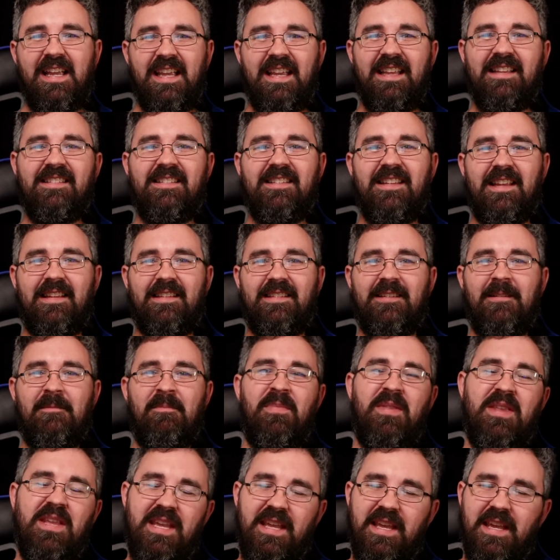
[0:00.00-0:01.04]
is
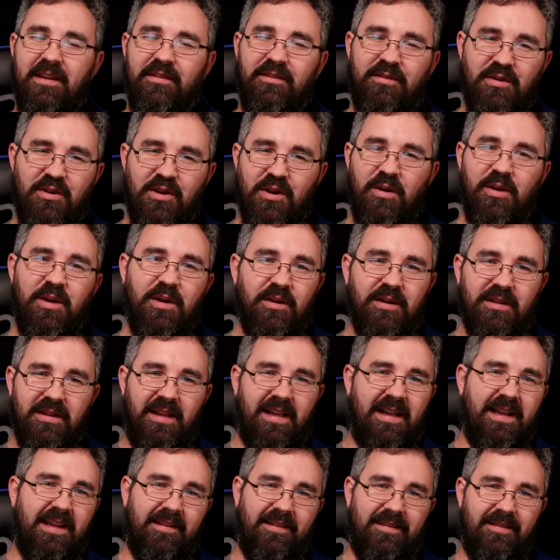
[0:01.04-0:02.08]
this. Get to know your
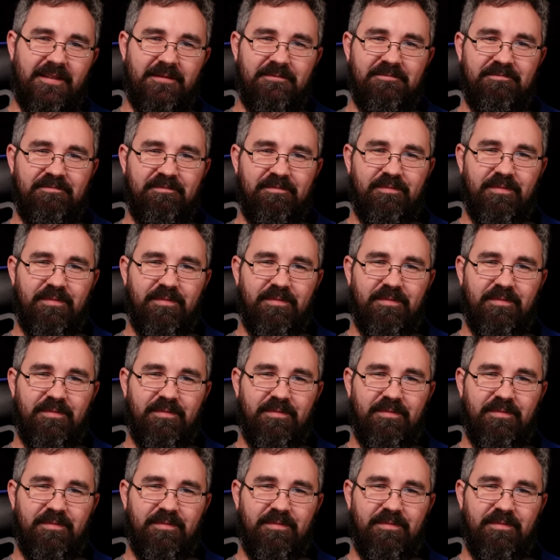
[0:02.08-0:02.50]
clients.